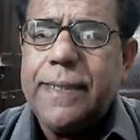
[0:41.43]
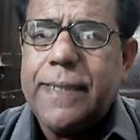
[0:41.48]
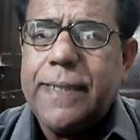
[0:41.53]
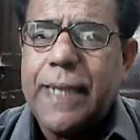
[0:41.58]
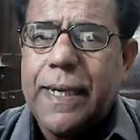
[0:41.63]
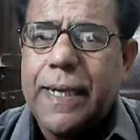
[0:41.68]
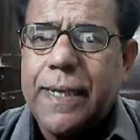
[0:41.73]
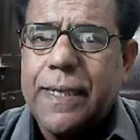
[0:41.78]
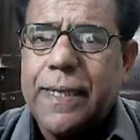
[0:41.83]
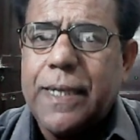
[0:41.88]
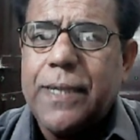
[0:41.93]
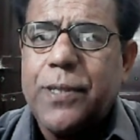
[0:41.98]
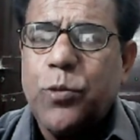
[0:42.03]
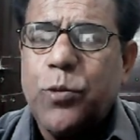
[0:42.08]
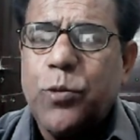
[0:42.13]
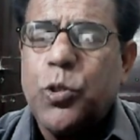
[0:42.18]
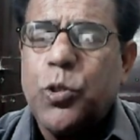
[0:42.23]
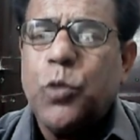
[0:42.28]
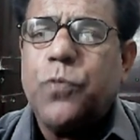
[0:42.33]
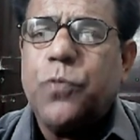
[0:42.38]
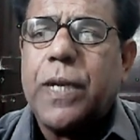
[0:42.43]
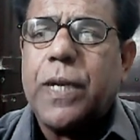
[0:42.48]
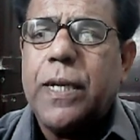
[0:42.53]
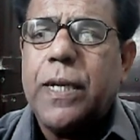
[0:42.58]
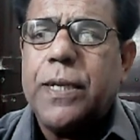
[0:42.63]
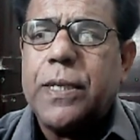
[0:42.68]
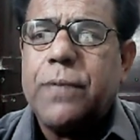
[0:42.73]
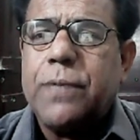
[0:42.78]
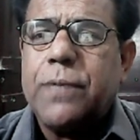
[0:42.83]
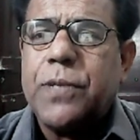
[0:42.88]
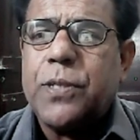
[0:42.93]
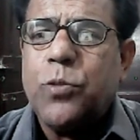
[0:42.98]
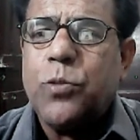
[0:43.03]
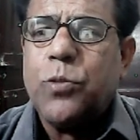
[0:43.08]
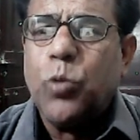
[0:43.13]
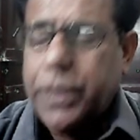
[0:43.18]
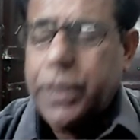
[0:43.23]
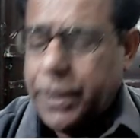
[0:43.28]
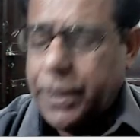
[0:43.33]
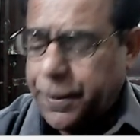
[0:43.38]
general theory of relativity.
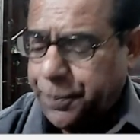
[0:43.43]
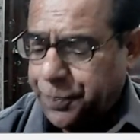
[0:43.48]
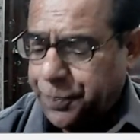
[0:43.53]
Okay,